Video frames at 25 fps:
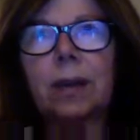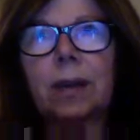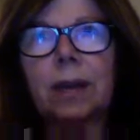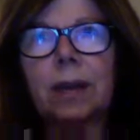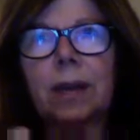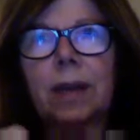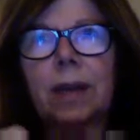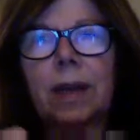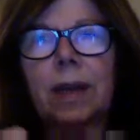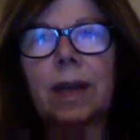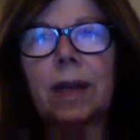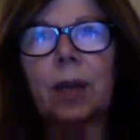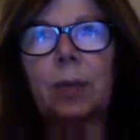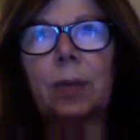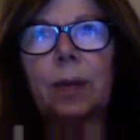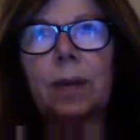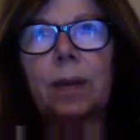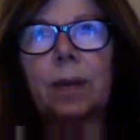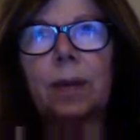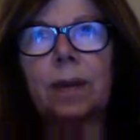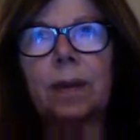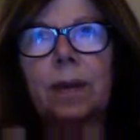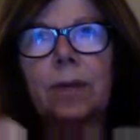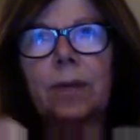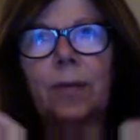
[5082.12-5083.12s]
keep
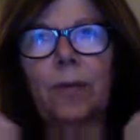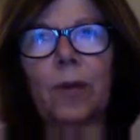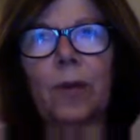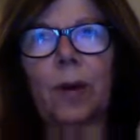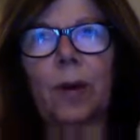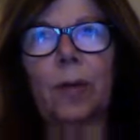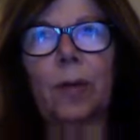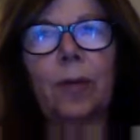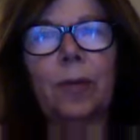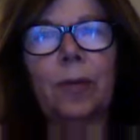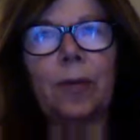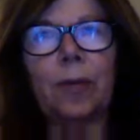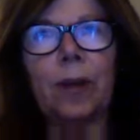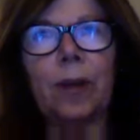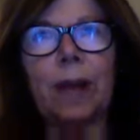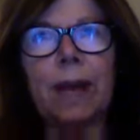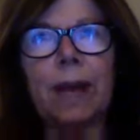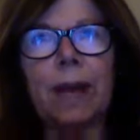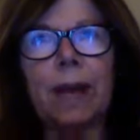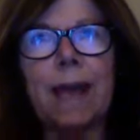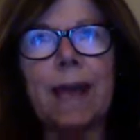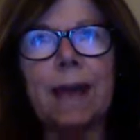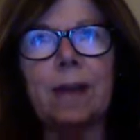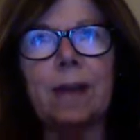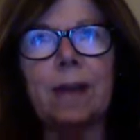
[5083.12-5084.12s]
in the forefront,
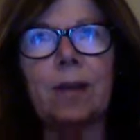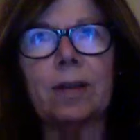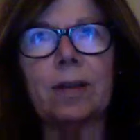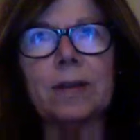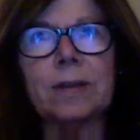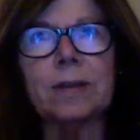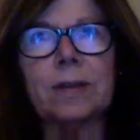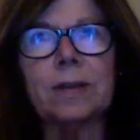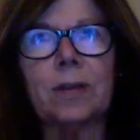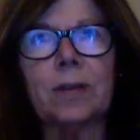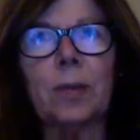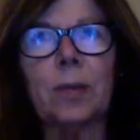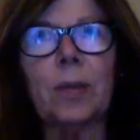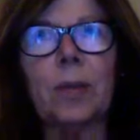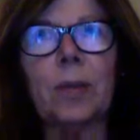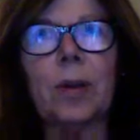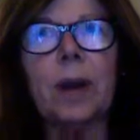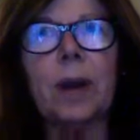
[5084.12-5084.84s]
and also the